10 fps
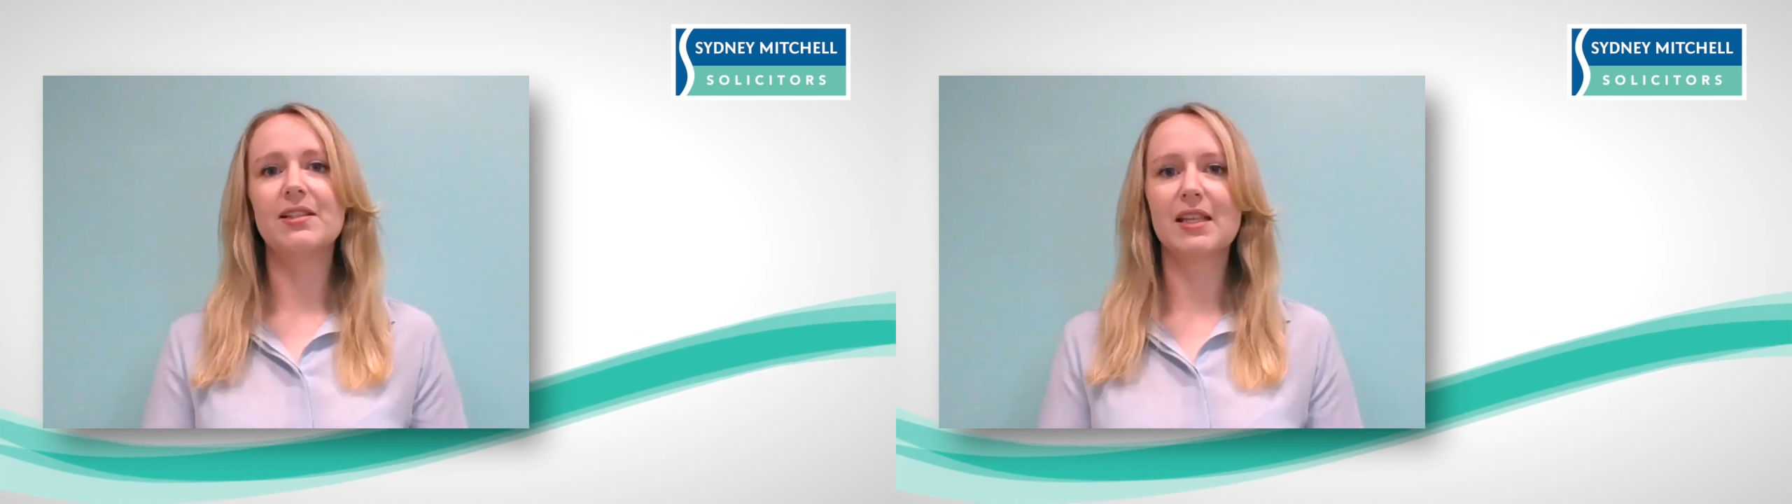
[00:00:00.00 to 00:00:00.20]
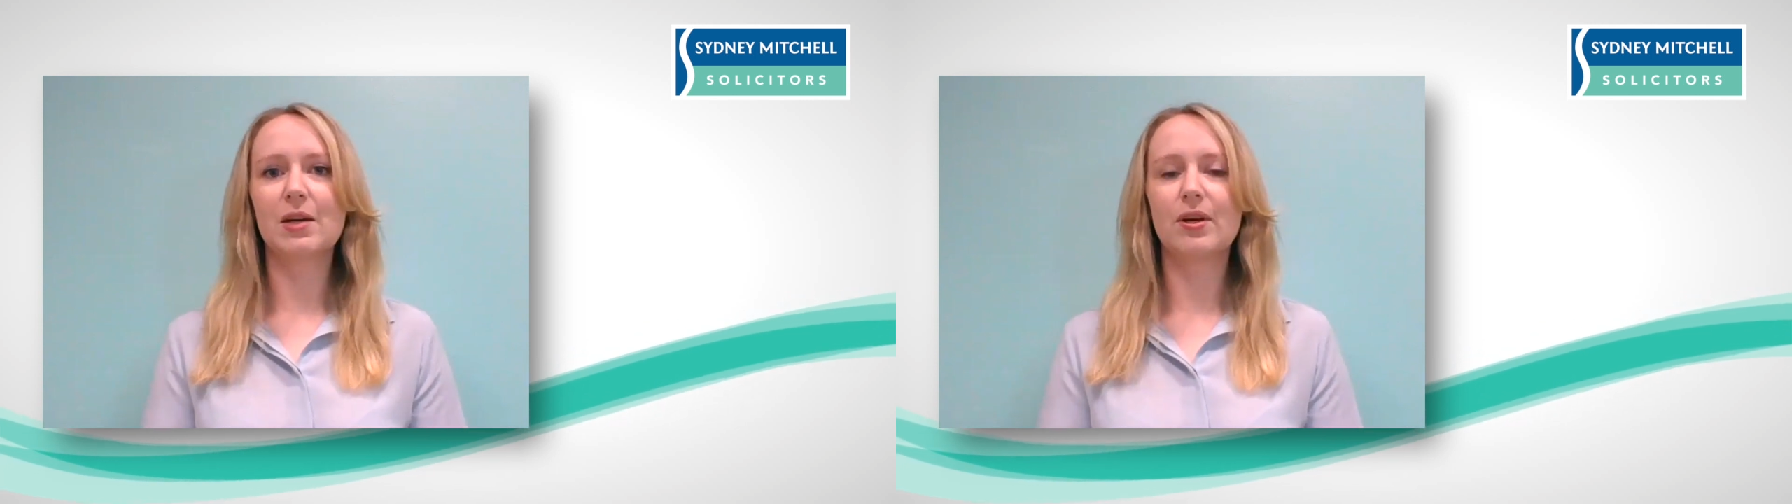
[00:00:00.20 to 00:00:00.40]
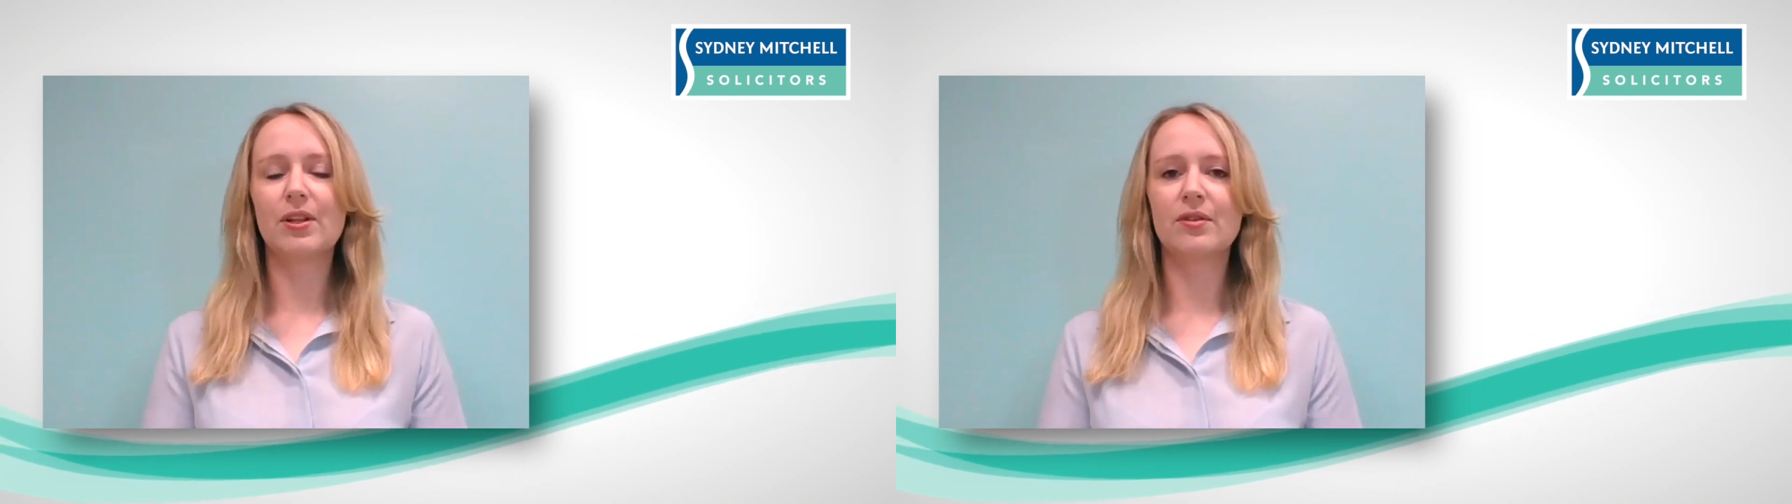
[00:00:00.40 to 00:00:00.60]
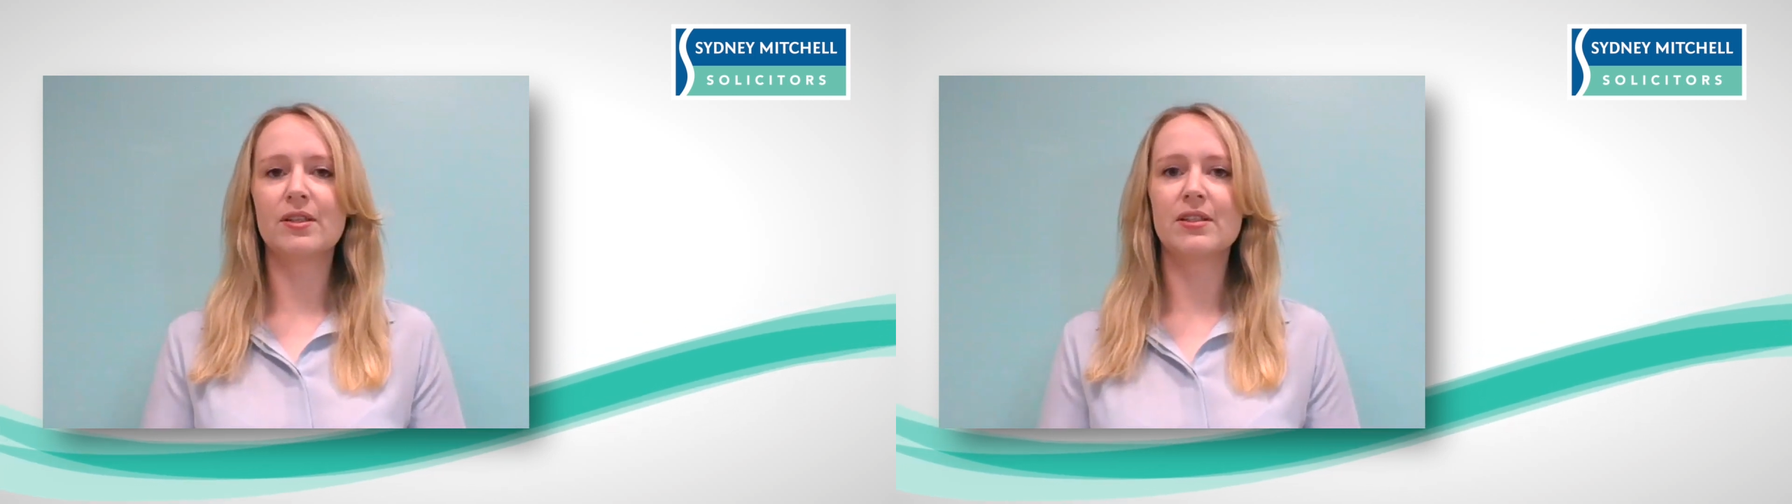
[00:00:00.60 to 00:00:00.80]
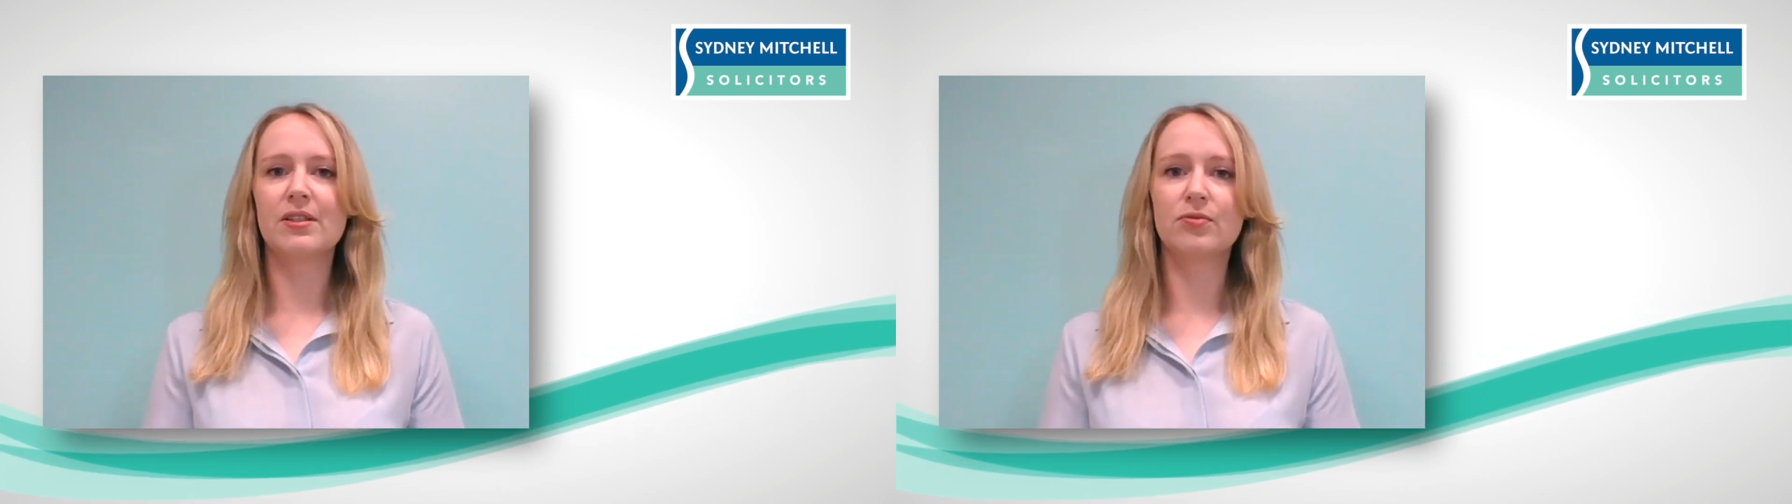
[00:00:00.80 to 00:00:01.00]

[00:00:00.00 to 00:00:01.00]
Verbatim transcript: see whether it's an